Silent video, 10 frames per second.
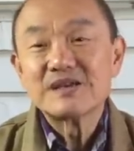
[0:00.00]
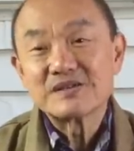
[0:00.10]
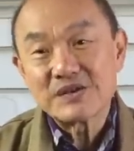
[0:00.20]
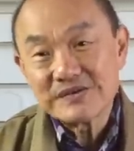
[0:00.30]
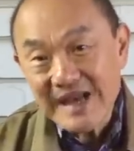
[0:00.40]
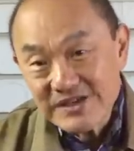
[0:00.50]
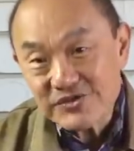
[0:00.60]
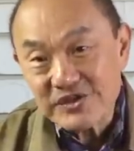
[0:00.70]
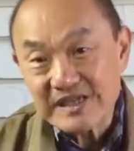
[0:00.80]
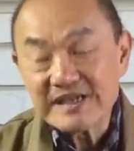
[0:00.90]
So
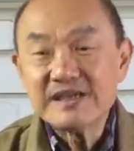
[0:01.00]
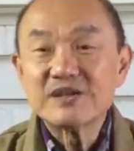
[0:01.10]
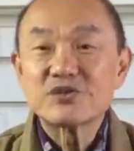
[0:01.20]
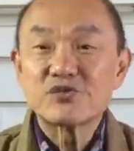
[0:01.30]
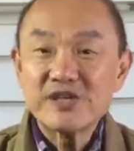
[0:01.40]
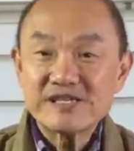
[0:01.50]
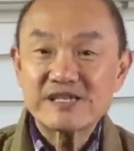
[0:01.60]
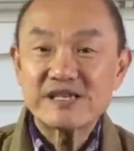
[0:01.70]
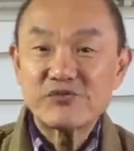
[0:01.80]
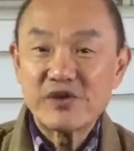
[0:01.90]
naturally,
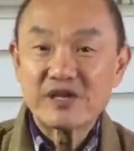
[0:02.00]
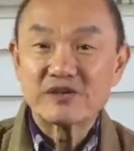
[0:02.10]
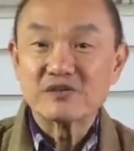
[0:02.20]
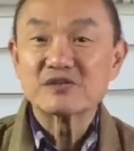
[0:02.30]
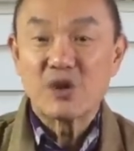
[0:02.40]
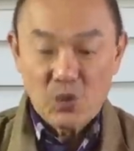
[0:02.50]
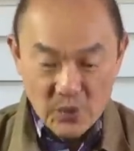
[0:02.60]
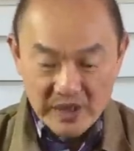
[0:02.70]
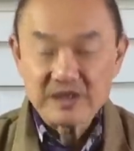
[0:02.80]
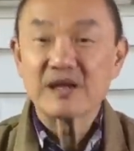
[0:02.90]
creases and wrinkles
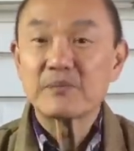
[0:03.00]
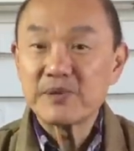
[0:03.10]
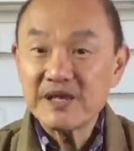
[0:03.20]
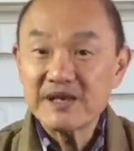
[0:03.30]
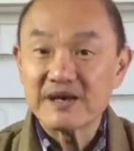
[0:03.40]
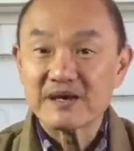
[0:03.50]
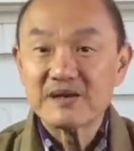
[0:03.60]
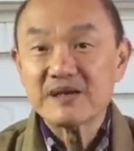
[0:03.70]
will appear.